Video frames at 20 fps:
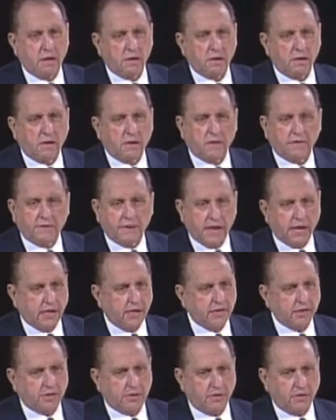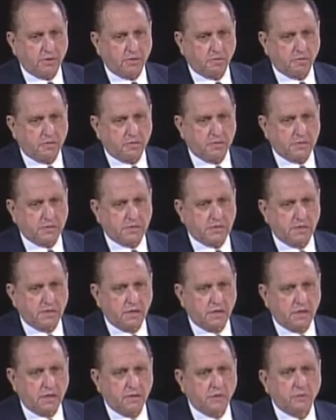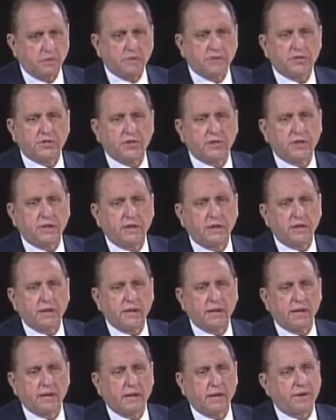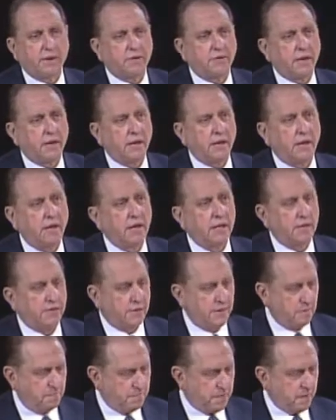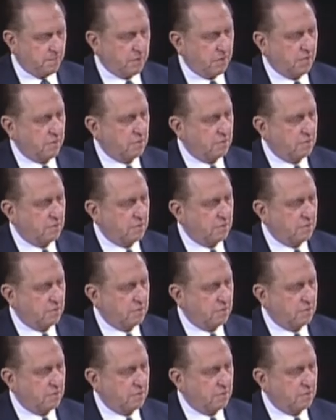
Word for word: of vanished hopes. We join in uttering the biblical